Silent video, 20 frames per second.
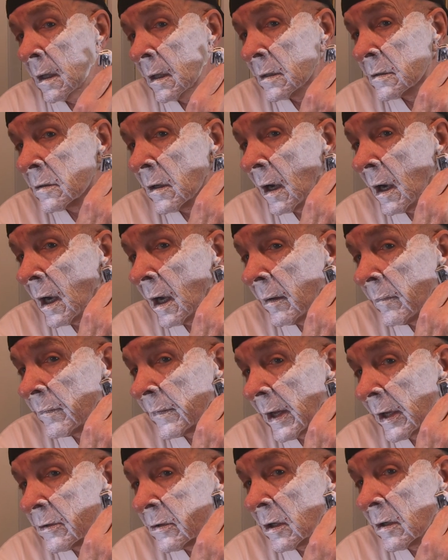So
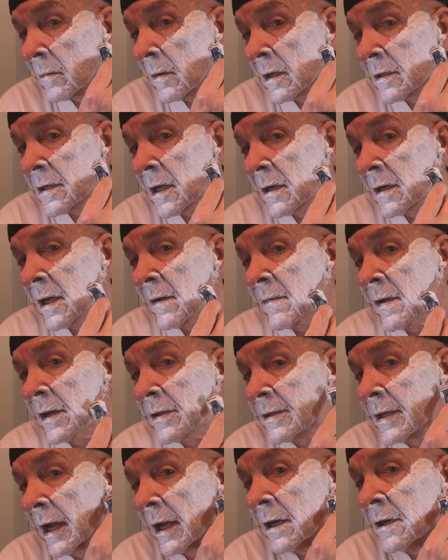I told him, I said, I'll give it a
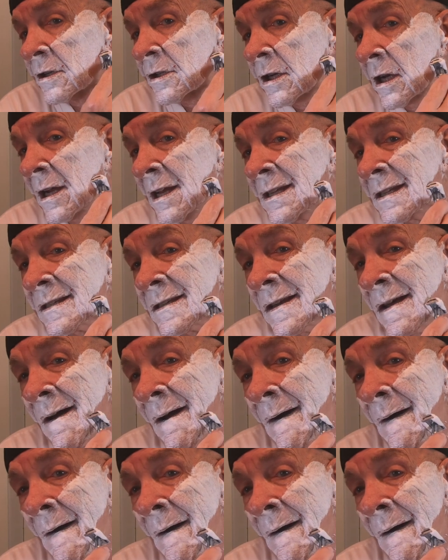second chance.